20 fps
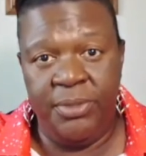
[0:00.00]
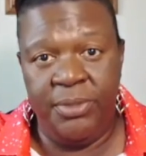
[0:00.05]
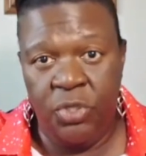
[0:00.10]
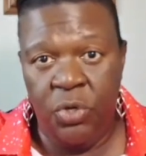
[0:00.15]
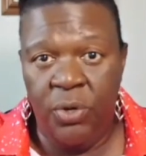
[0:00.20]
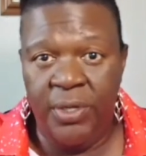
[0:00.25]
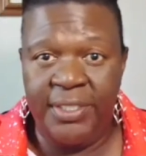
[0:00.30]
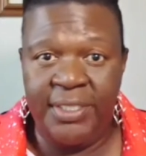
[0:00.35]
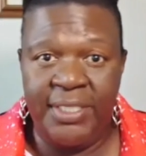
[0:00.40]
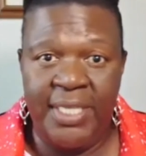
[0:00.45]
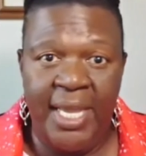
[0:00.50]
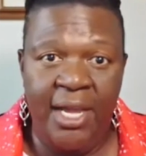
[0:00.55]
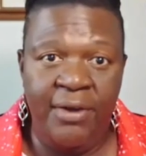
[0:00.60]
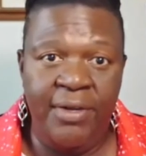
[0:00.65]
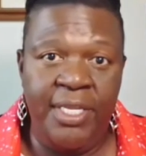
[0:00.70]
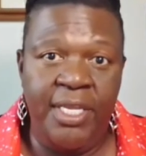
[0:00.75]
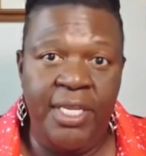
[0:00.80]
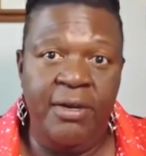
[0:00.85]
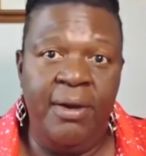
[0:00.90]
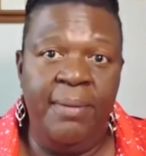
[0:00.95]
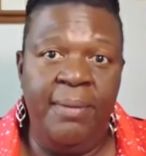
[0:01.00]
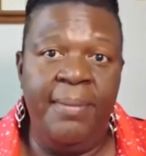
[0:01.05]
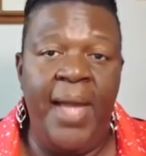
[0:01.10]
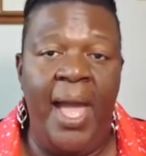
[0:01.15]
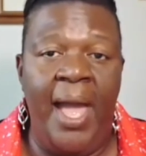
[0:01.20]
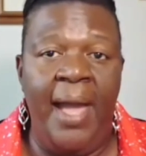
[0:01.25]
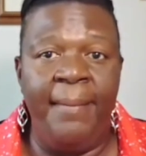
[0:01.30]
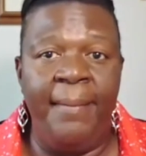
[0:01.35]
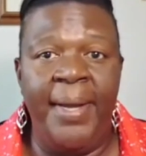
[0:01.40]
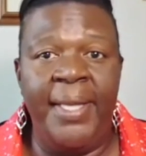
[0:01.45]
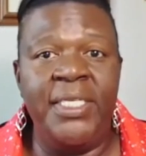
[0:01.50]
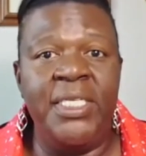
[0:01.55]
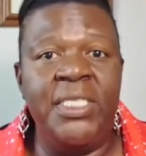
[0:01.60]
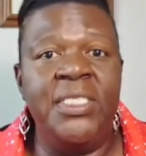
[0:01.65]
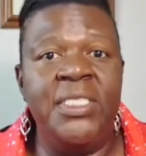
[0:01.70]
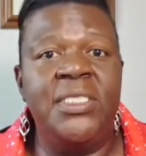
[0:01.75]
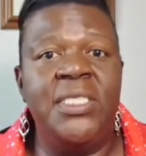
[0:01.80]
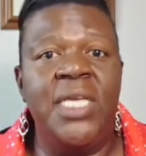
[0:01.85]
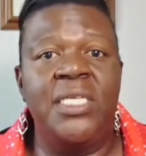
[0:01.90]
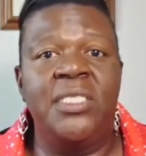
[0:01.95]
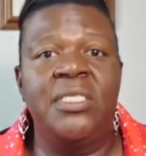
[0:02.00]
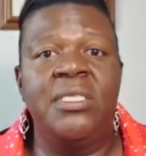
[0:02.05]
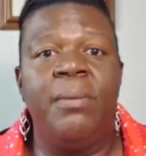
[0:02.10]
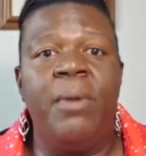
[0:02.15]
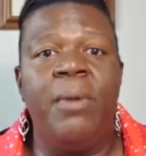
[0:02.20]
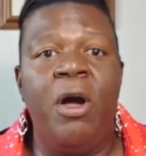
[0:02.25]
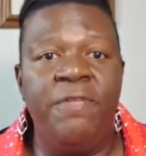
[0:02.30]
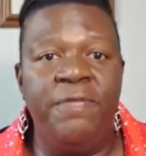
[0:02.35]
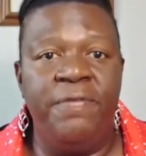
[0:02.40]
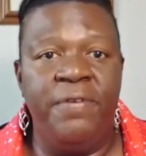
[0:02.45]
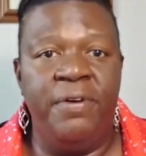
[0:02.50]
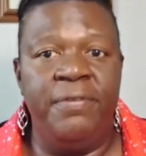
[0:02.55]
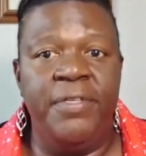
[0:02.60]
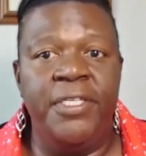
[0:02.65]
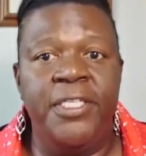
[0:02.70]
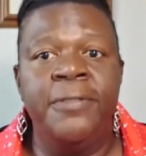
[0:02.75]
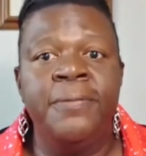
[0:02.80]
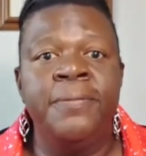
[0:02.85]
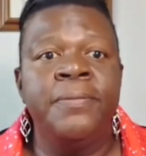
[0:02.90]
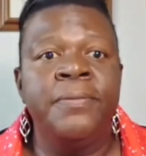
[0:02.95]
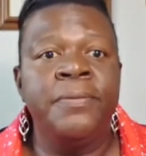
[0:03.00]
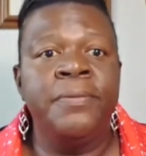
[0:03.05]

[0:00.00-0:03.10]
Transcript: Is it going downhill? I might need to take some off of it.